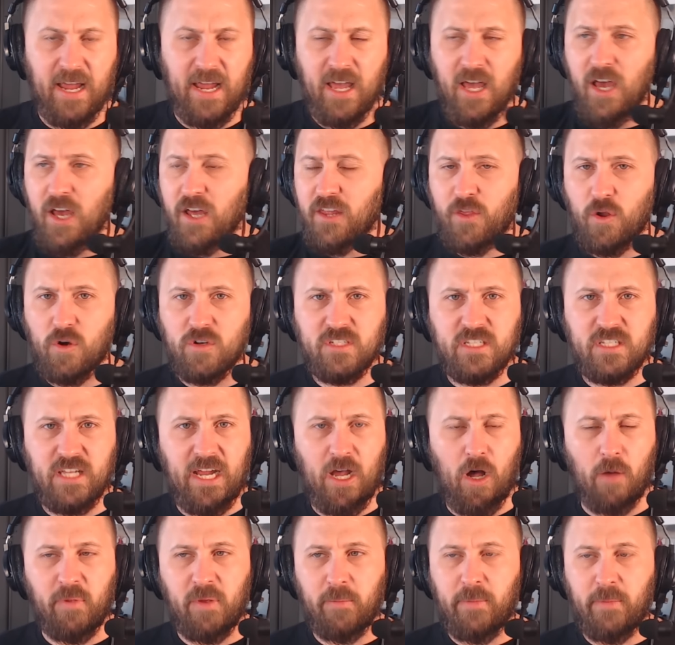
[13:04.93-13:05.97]
Thursday,
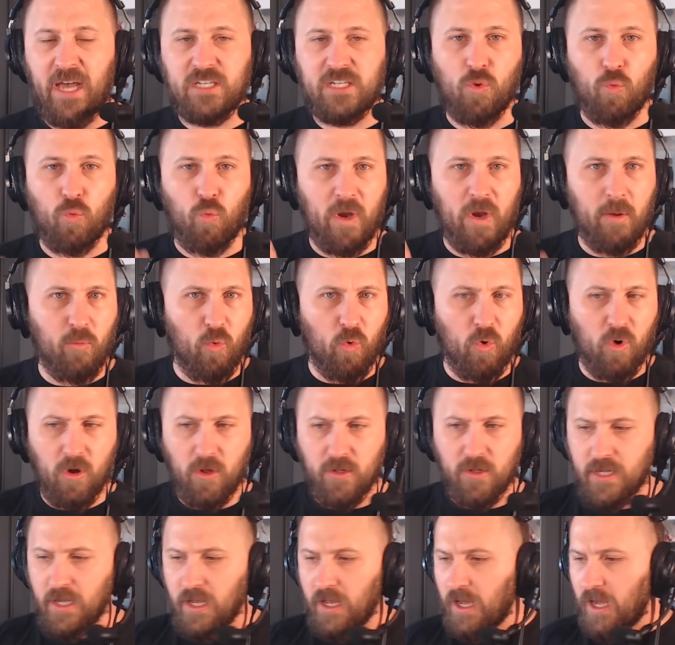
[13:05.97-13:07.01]
I'll be back to
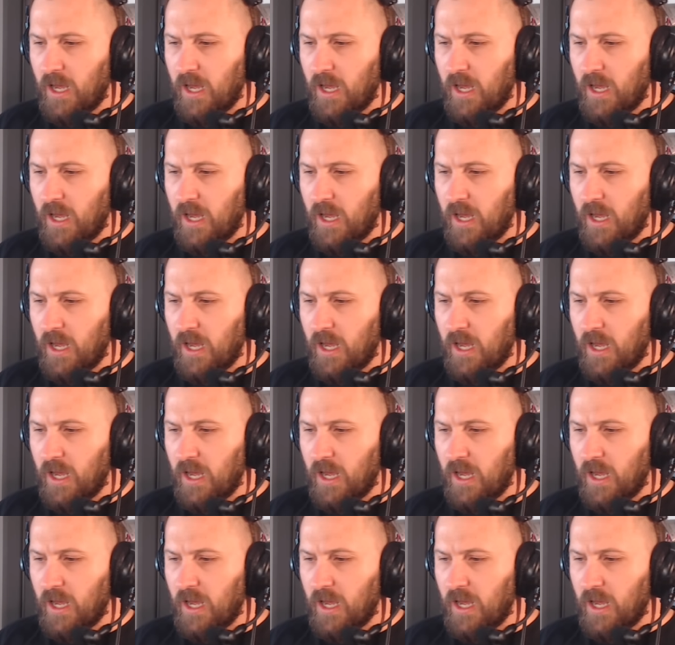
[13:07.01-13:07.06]
RimWorld.